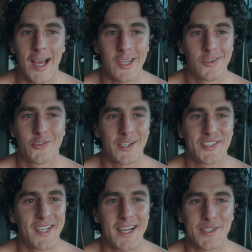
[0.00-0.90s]
I just trust
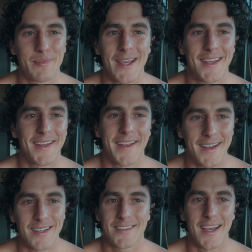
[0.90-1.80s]
the guys that make it,
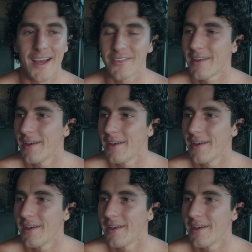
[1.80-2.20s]
and it's gas.